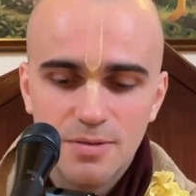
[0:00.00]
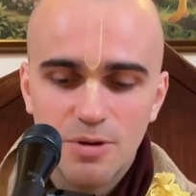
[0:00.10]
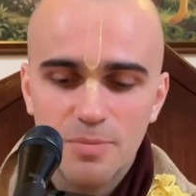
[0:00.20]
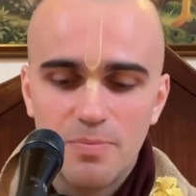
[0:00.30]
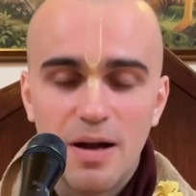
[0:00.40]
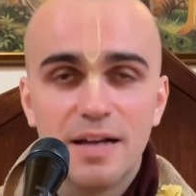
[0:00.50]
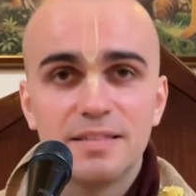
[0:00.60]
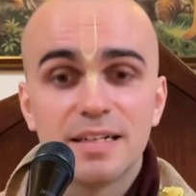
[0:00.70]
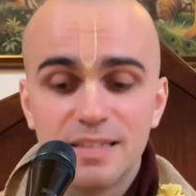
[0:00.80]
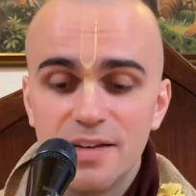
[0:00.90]
what
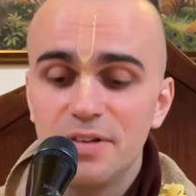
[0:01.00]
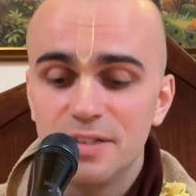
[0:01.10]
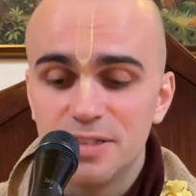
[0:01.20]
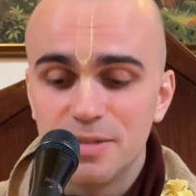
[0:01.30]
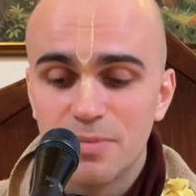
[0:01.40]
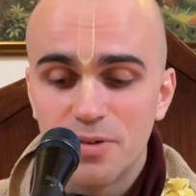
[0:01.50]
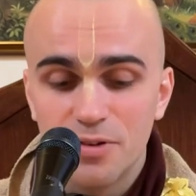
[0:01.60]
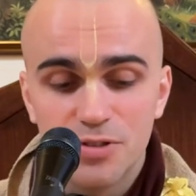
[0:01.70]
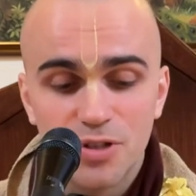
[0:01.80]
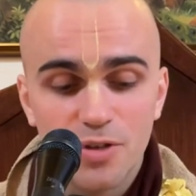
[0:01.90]
pious activities did Mother
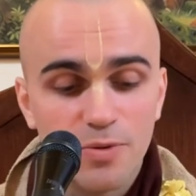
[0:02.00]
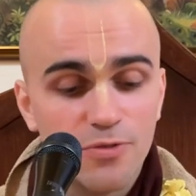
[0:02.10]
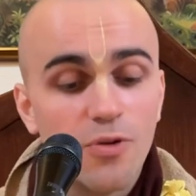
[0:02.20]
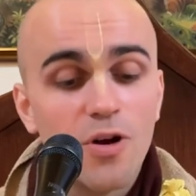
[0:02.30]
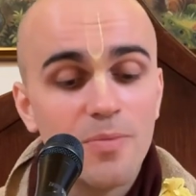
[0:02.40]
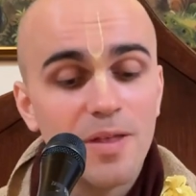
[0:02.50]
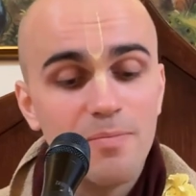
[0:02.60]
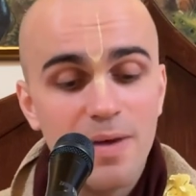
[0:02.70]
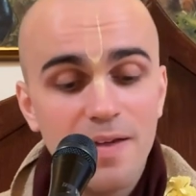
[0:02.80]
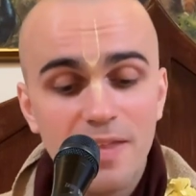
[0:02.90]
Yashoda perform
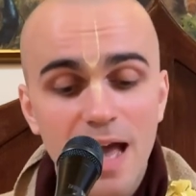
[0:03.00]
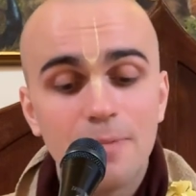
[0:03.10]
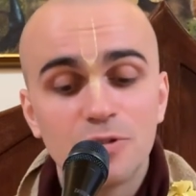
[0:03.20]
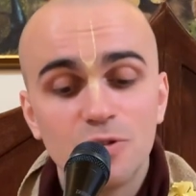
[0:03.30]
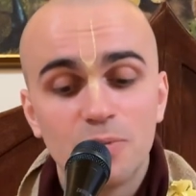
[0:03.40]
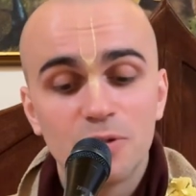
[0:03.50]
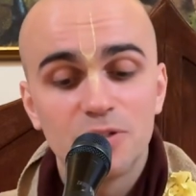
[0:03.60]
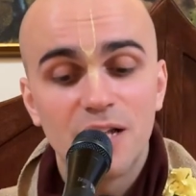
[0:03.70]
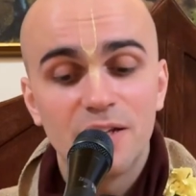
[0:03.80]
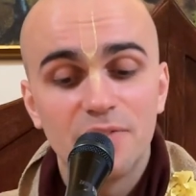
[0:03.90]
that made the absolute
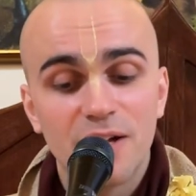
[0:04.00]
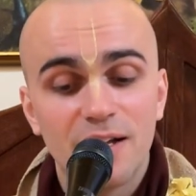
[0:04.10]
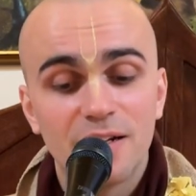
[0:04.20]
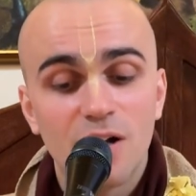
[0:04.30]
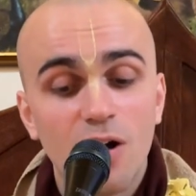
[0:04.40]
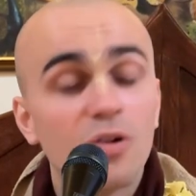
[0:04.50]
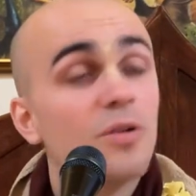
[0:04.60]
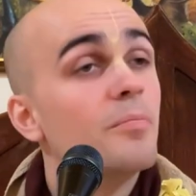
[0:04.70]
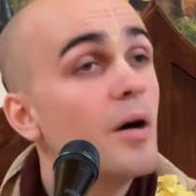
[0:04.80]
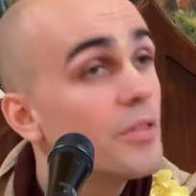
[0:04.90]
personality of Godhead call
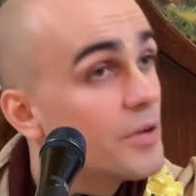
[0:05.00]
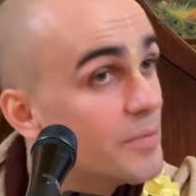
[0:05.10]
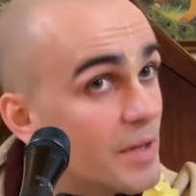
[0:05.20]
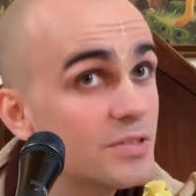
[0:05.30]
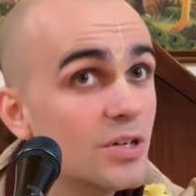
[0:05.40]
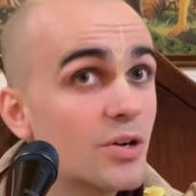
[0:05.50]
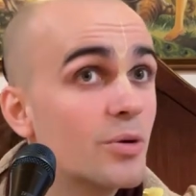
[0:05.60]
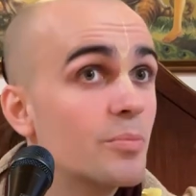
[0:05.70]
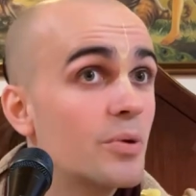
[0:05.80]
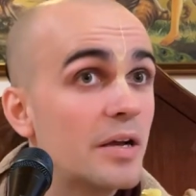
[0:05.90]
her mother and suck
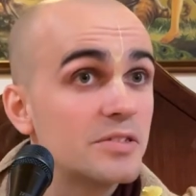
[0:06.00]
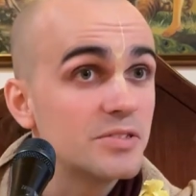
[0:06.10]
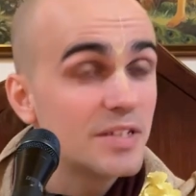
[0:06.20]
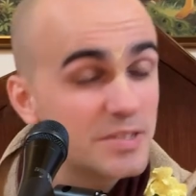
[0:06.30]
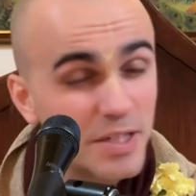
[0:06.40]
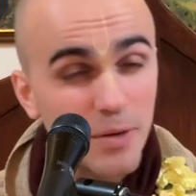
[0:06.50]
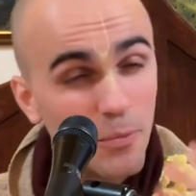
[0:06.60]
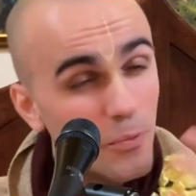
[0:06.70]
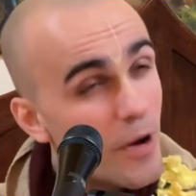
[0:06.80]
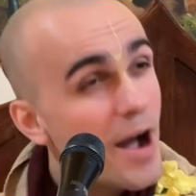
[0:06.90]
her breasts? That's like,
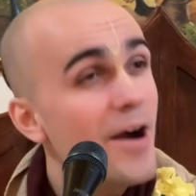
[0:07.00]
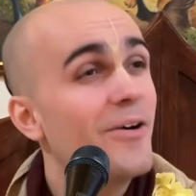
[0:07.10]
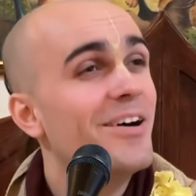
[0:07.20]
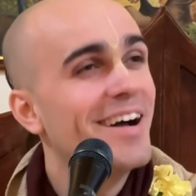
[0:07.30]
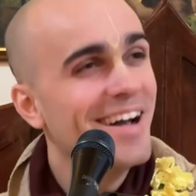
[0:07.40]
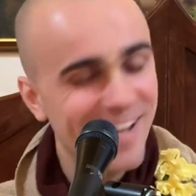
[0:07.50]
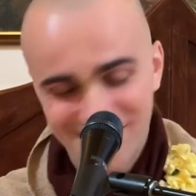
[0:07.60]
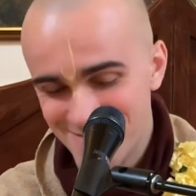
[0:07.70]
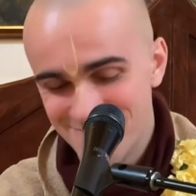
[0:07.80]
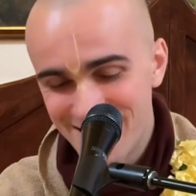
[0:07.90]
wow,
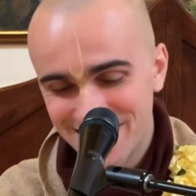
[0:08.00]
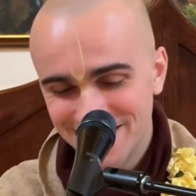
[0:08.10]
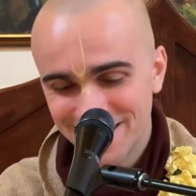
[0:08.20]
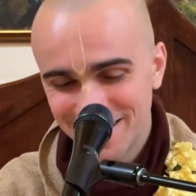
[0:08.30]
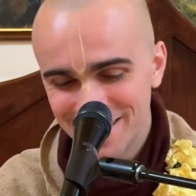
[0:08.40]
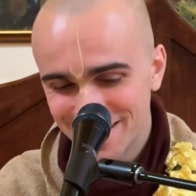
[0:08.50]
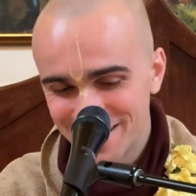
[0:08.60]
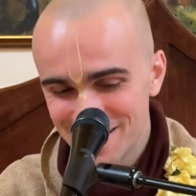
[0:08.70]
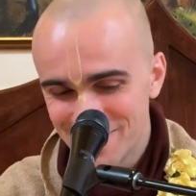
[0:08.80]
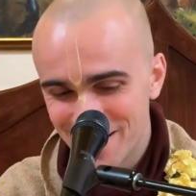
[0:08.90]
amazing thing to
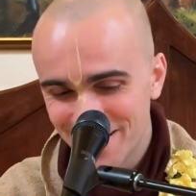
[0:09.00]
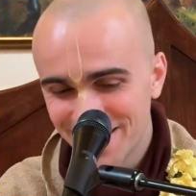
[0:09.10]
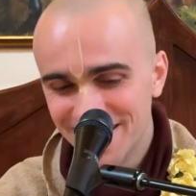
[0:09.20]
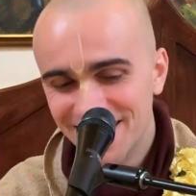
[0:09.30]
think about.